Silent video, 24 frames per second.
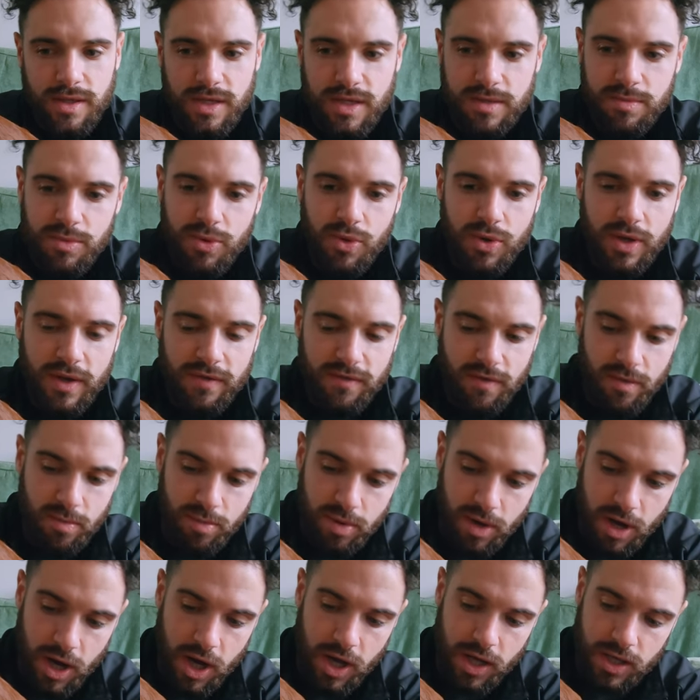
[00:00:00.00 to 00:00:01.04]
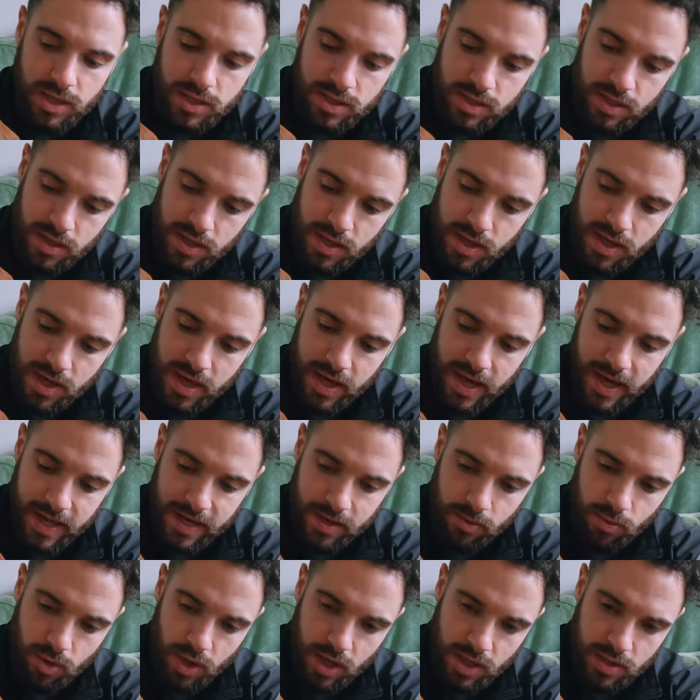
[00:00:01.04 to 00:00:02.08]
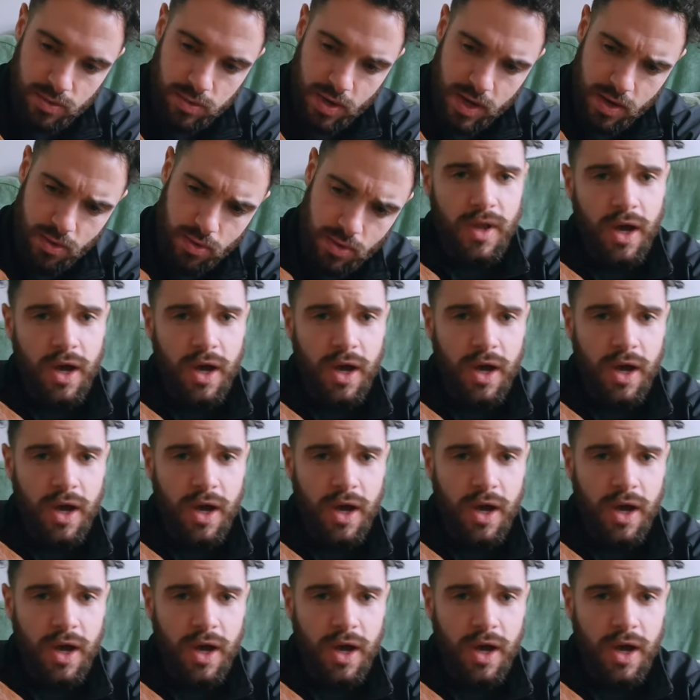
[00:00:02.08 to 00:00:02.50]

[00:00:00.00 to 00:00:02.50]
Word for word: explore different parks, and it works well.